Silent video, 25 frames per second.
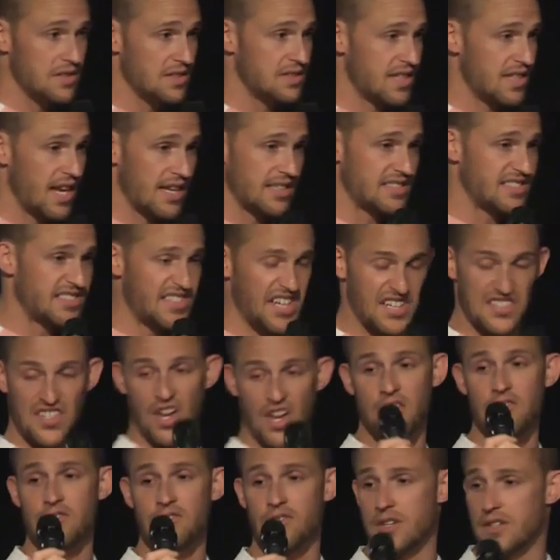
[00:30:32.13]
It's like
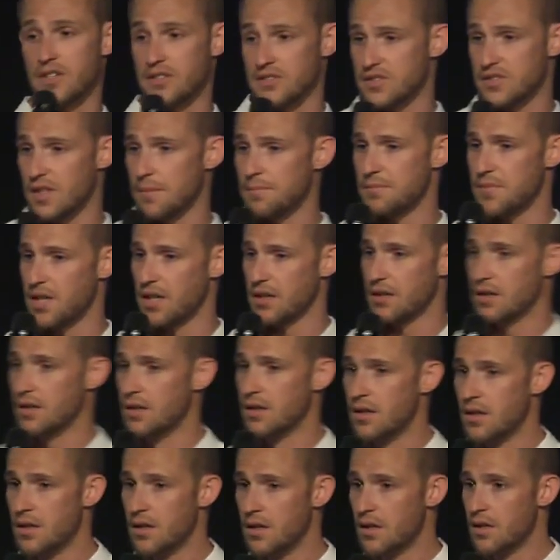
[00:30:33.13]
600 and something
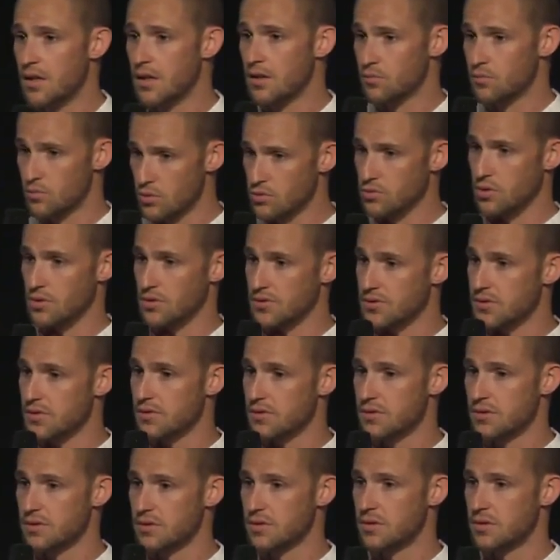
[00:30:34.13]
rules.